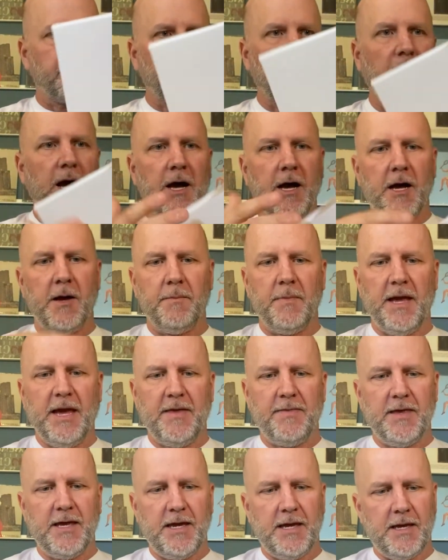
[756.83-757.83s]

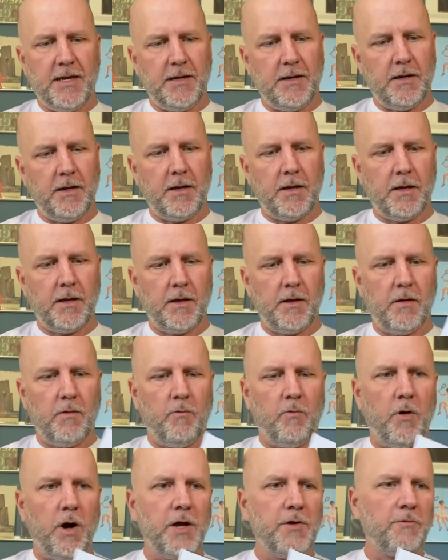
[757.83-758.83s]
And then
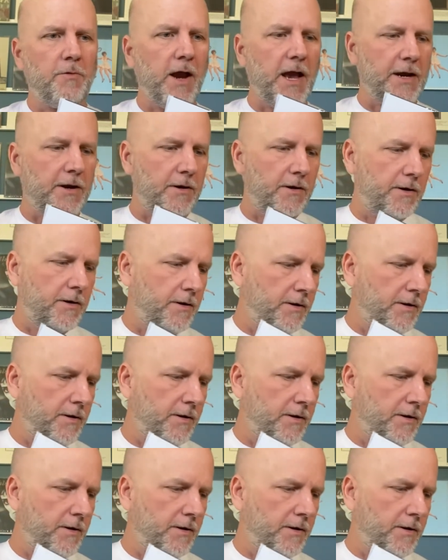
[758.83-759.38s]
one record